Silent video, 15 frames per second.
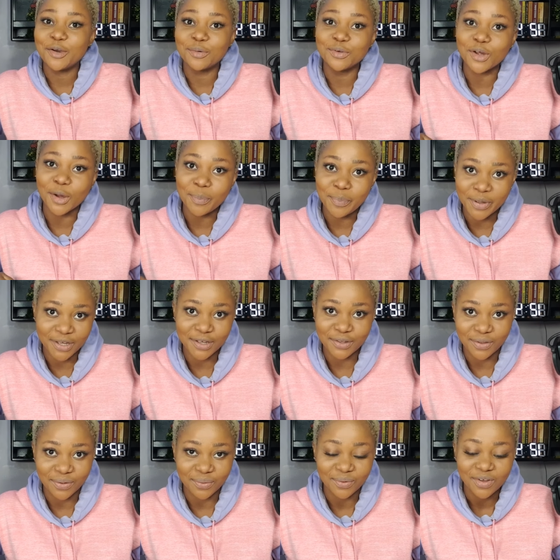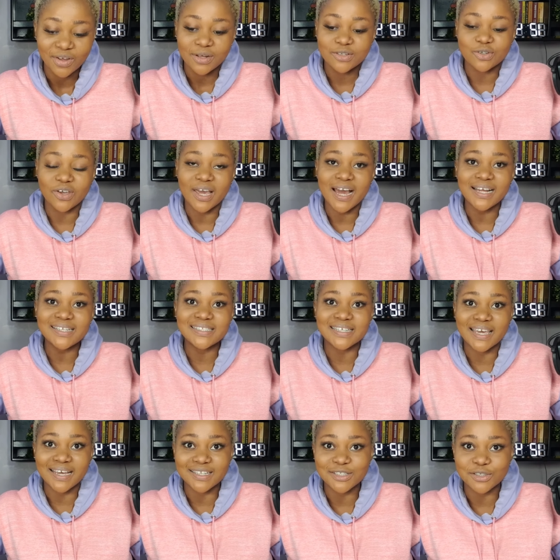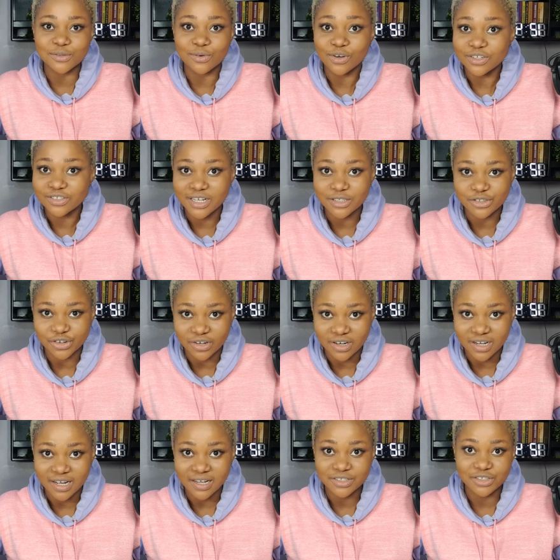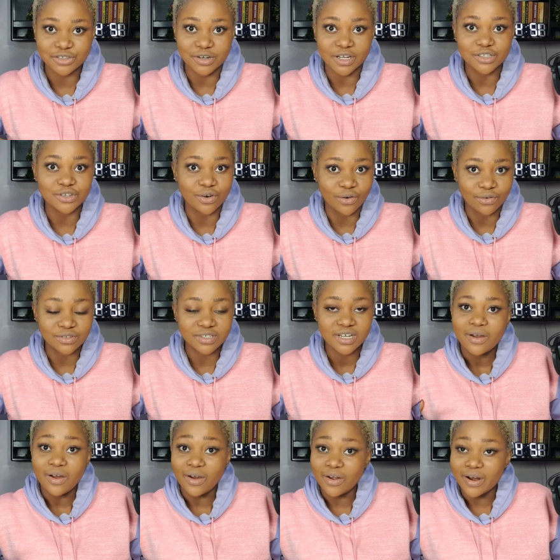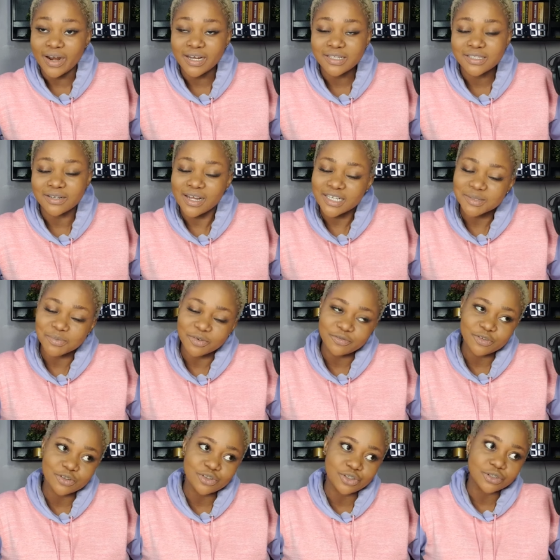they will not pay you. So it has to get to hundred dollar threshold. All right, so let's move to